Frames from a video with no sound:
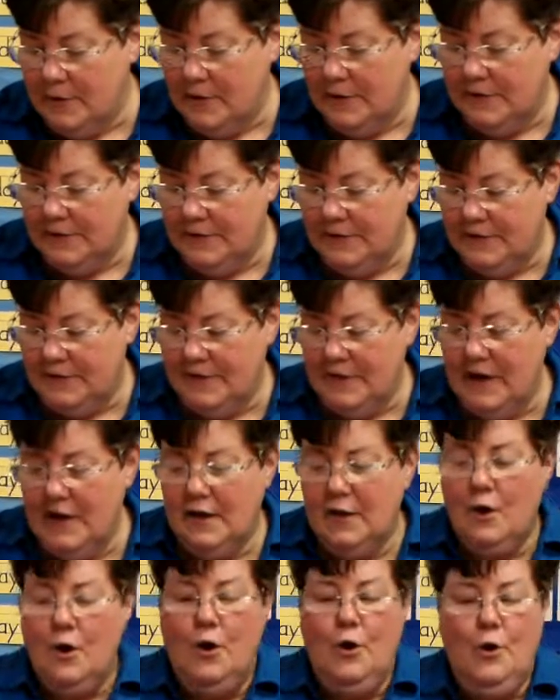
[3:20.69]
is to take
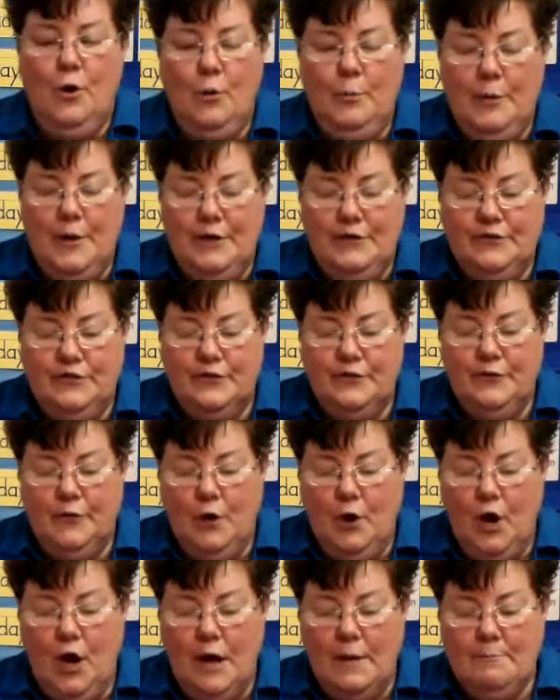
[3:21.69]
a whole bunch of
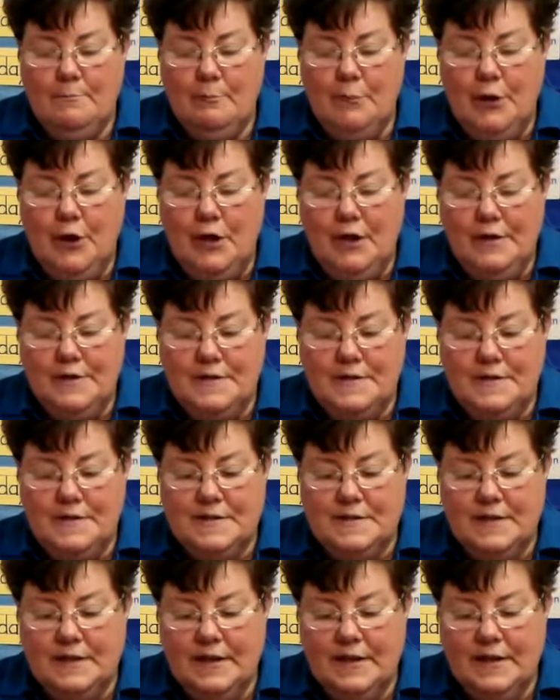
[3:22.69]
cotton balls